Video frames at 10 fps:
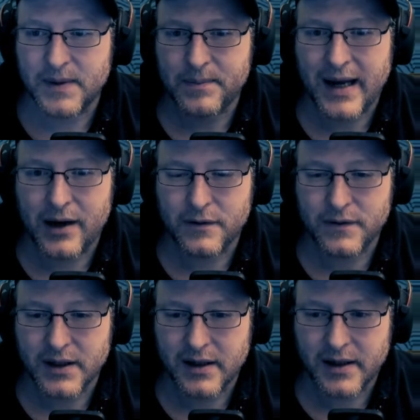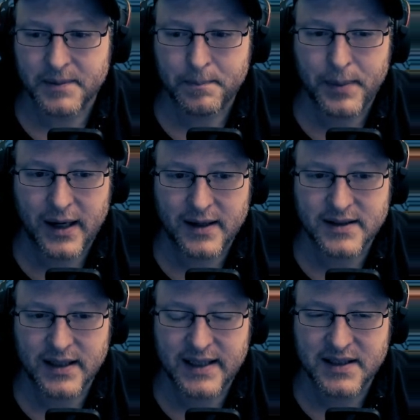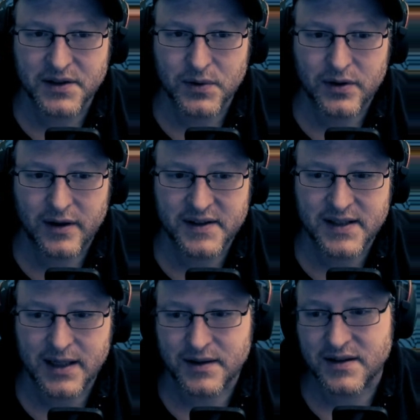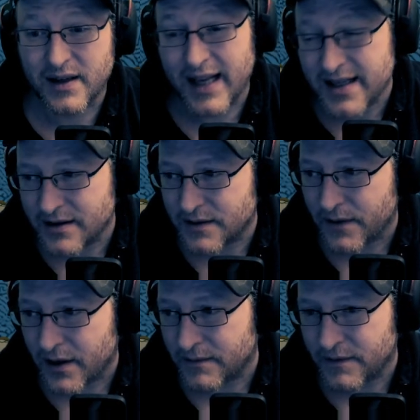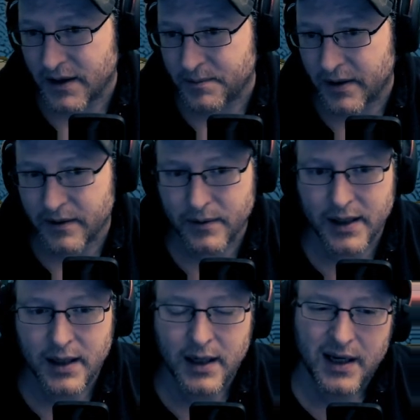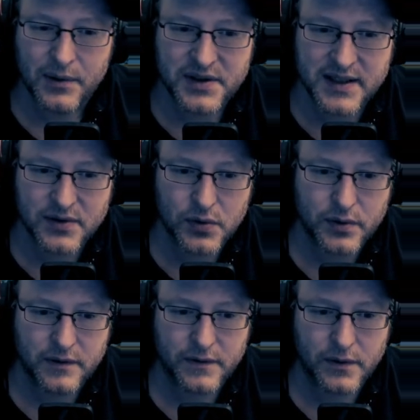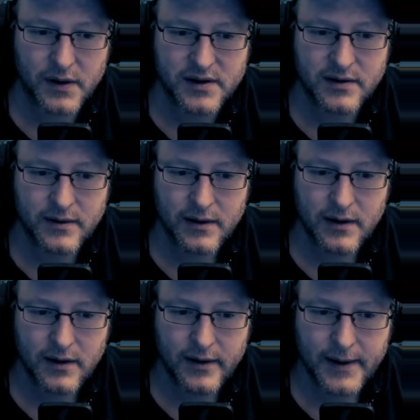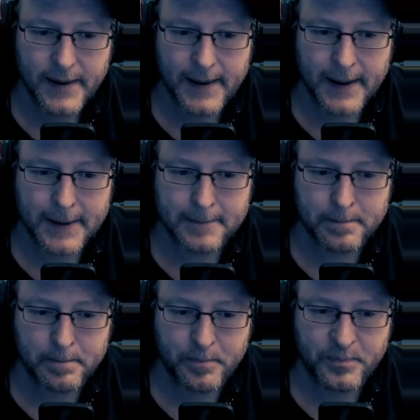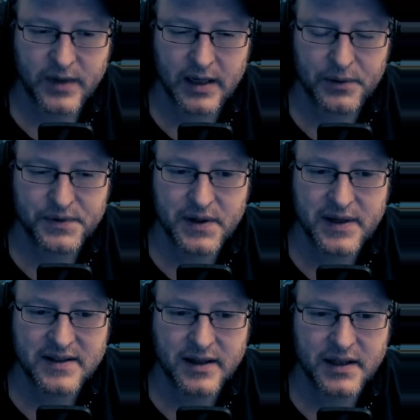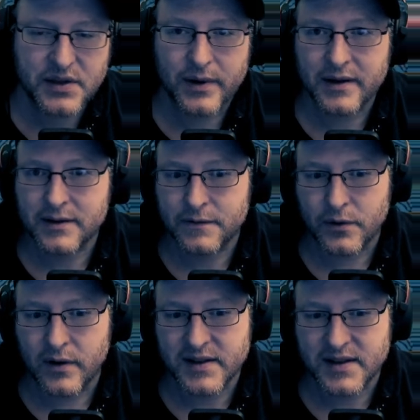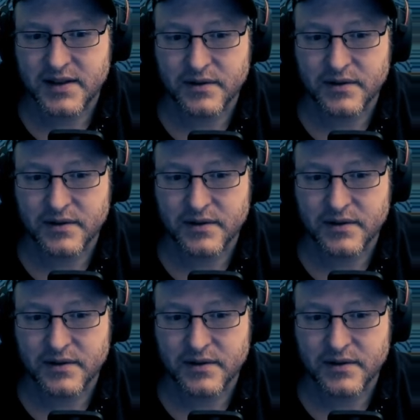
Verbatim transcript: powerful card, but it does require a Sacred Site, as does Fire and Flood, by the way, which is awkward for us. Um, it also isn't going to do anything for us until